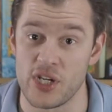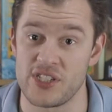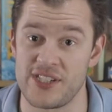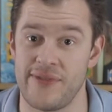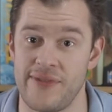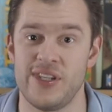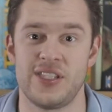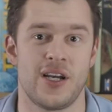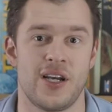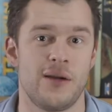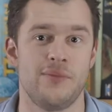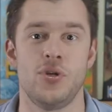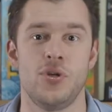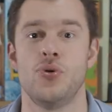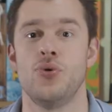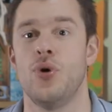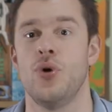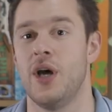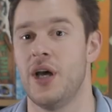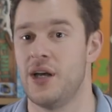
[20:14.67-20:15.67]
Every time you
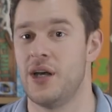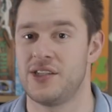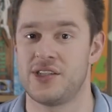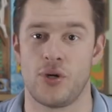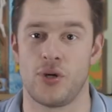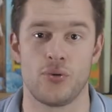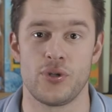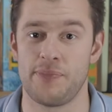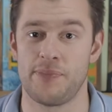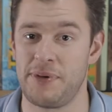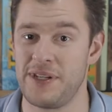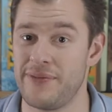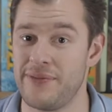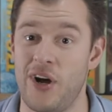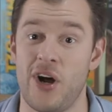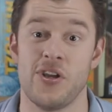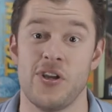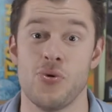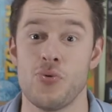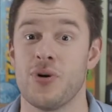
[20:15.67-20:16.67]
sold a piece of art,
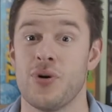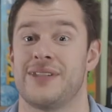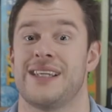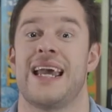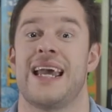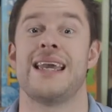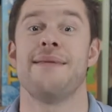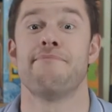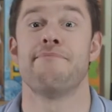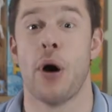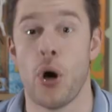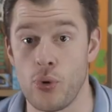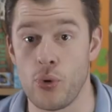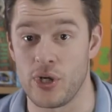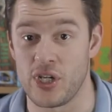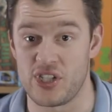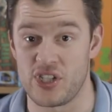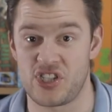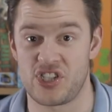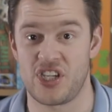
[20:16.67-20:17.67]
you got a
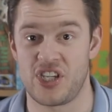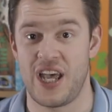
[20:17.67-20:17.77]
bonus.